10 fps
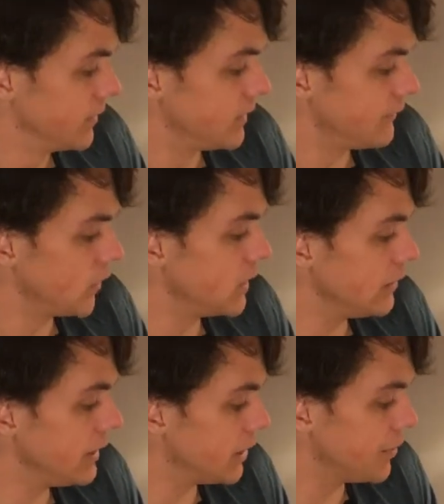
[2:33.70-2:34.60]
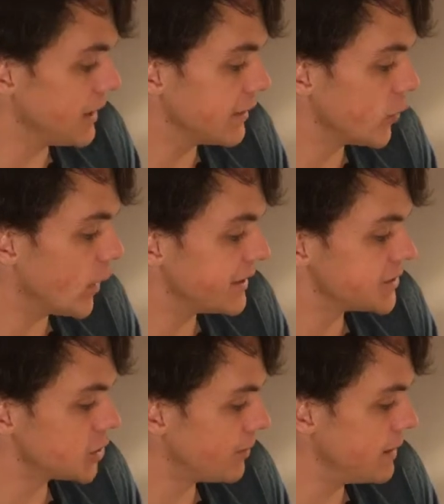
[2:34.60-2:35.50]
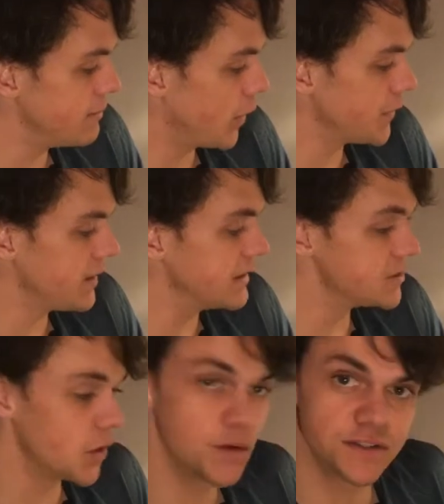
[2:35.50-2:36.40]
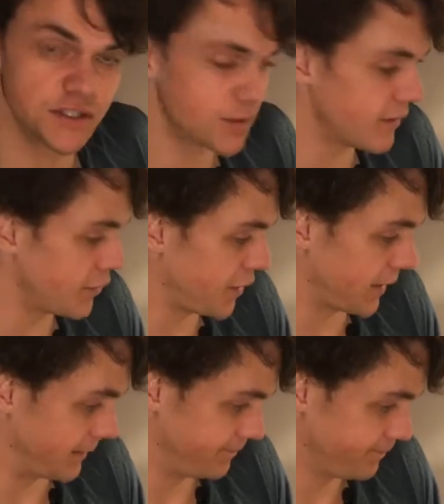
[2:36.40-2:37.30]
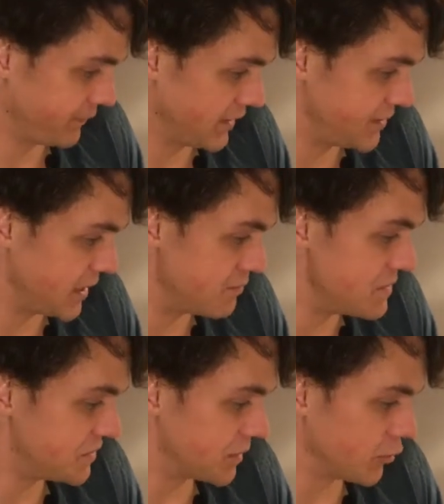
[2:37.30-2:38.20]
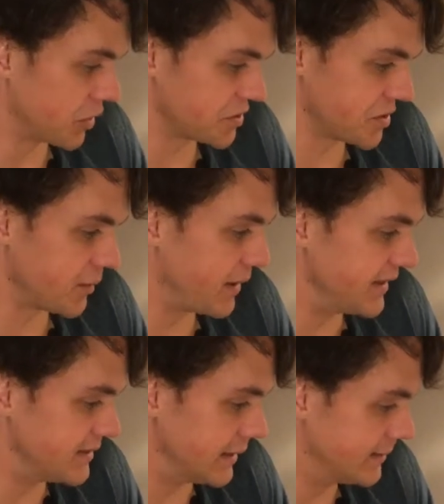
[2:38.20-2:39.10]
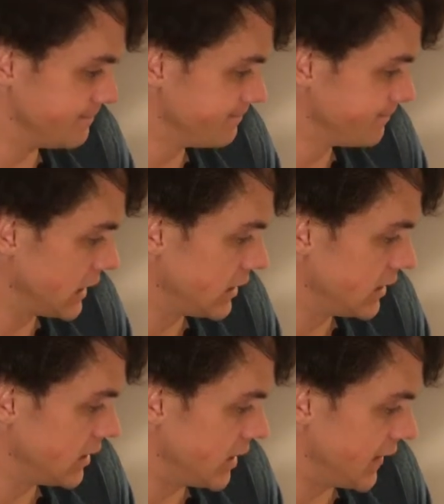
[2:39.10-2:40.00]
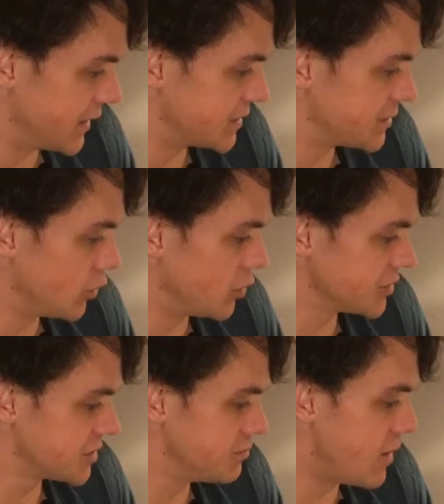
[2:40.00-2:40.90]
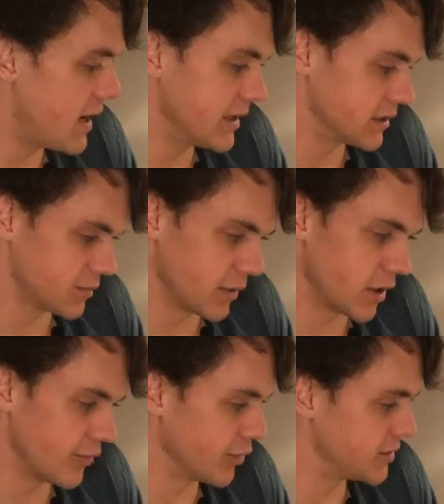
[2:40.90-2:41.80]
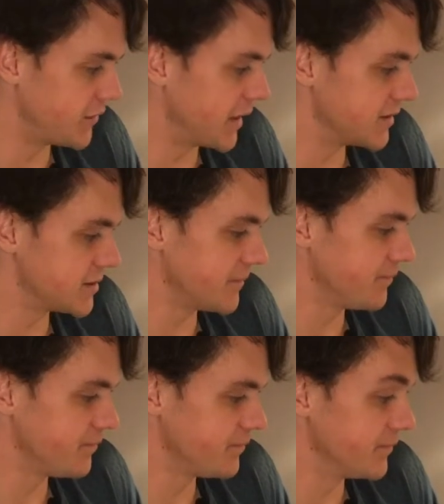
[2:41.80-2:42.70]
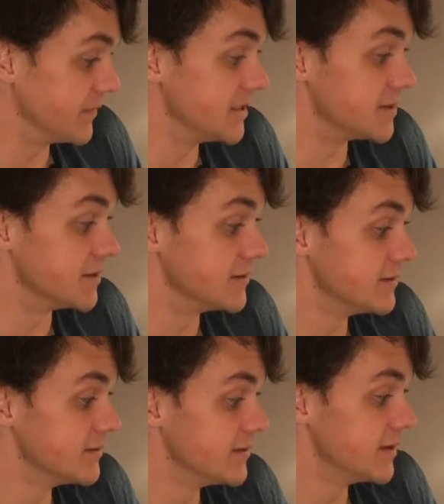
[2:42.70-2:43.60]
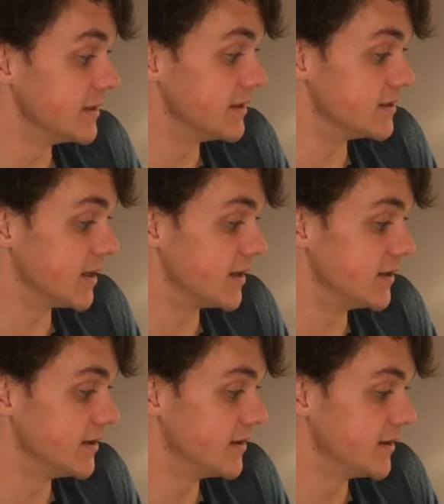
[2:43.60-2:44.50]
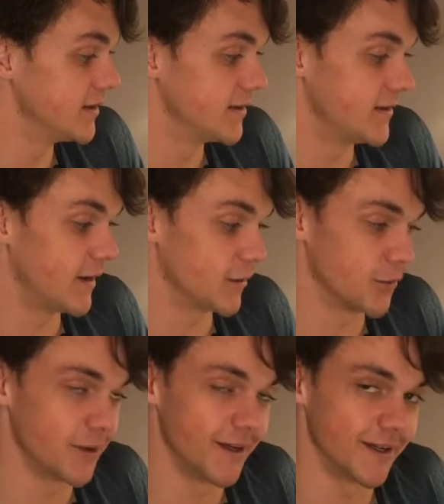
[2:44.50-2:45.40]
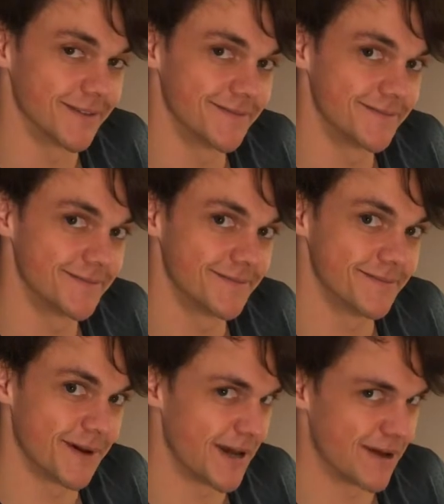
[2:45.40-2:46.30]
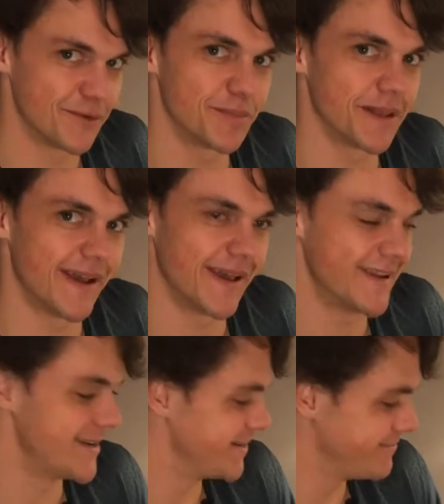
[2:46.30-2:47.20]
If only we could think of a way to stop him poking his nose into everything, said Mr. Brush the painter. And then a small smile spread over his face. Listen, he said, now grinning, I have a plan.